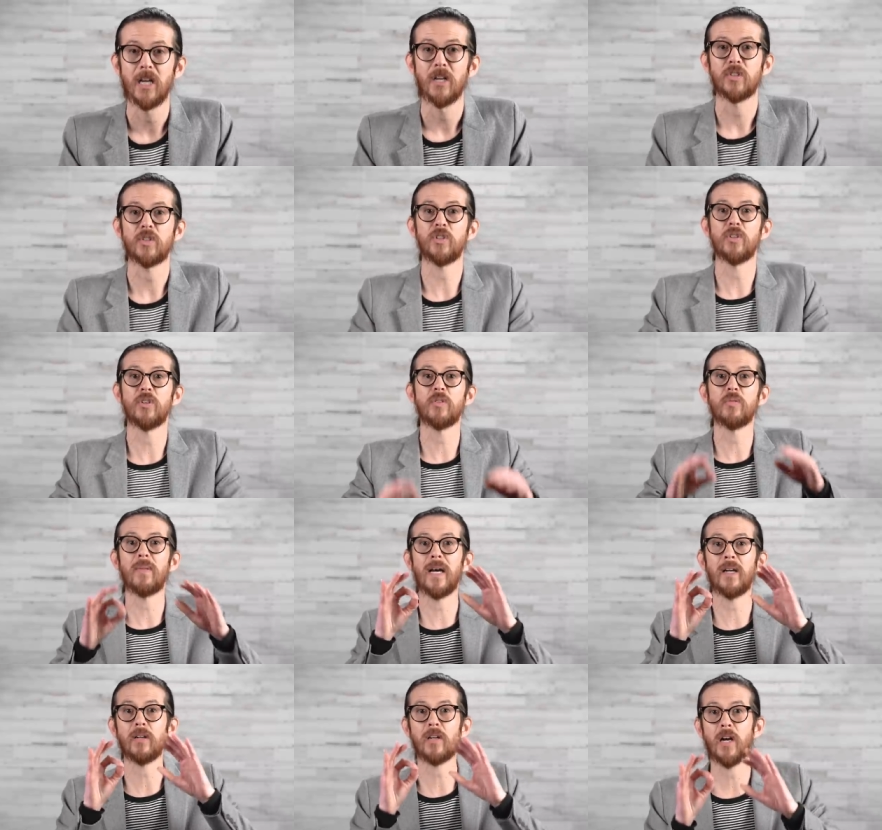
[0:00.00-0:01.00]
So your
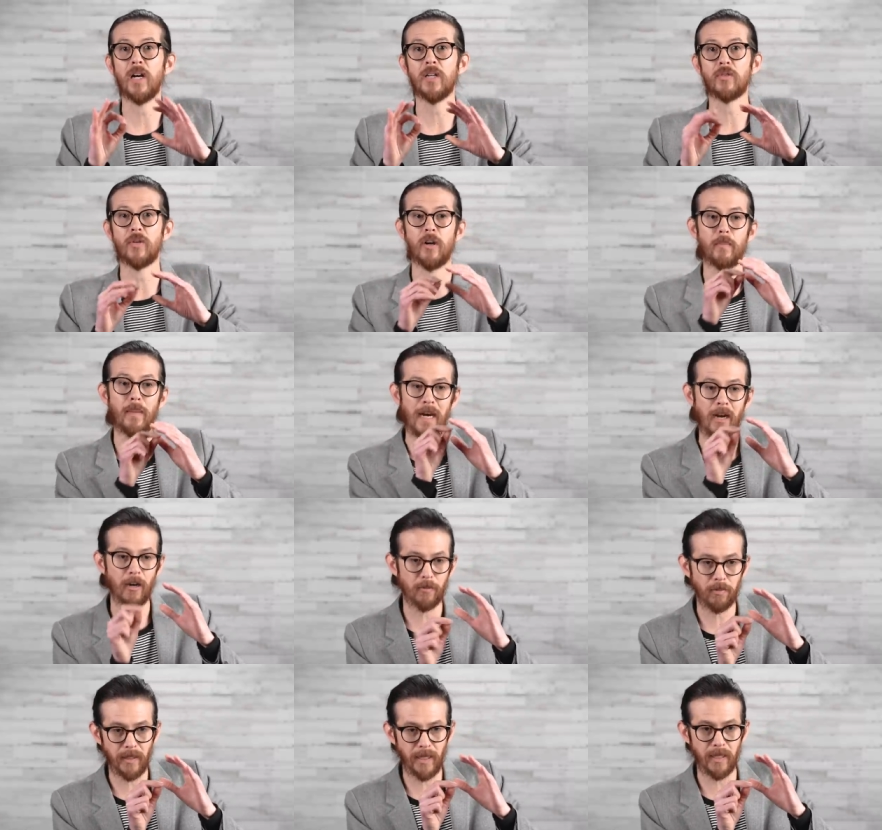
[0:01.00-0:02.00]
mitochondria are power
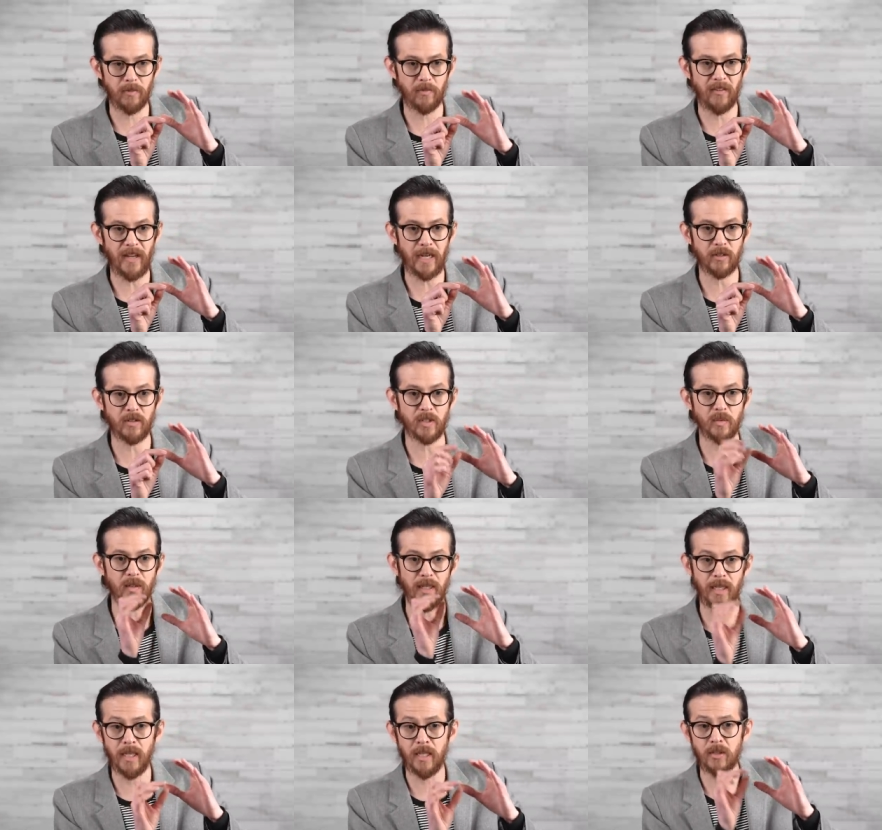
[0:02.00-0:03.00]
plant factories
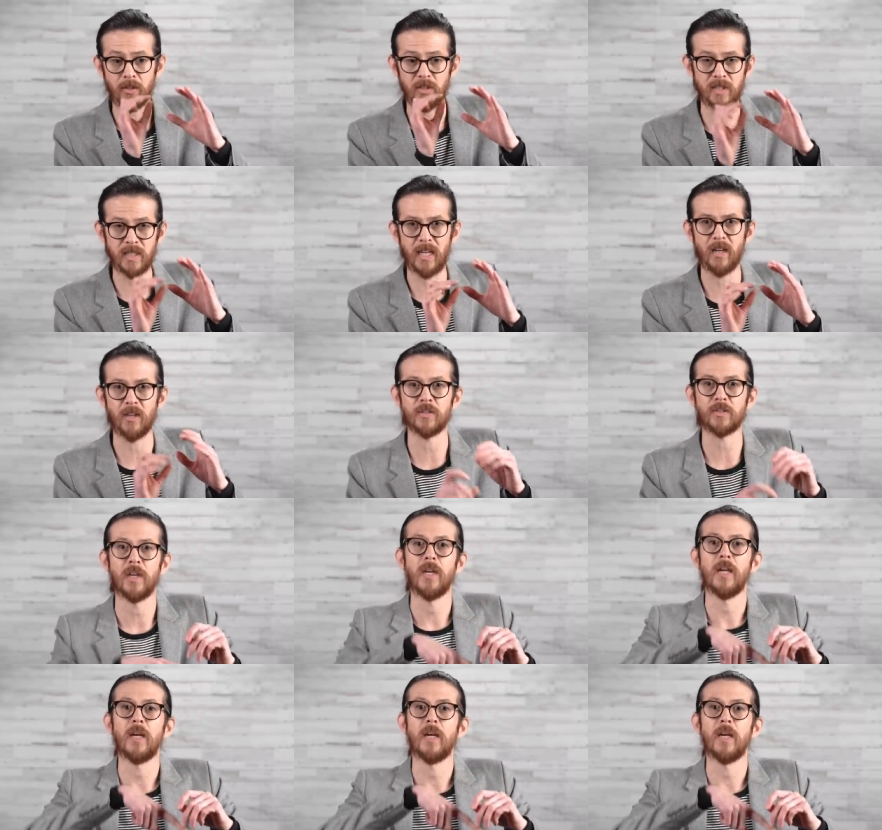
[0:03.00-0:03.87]
within your cells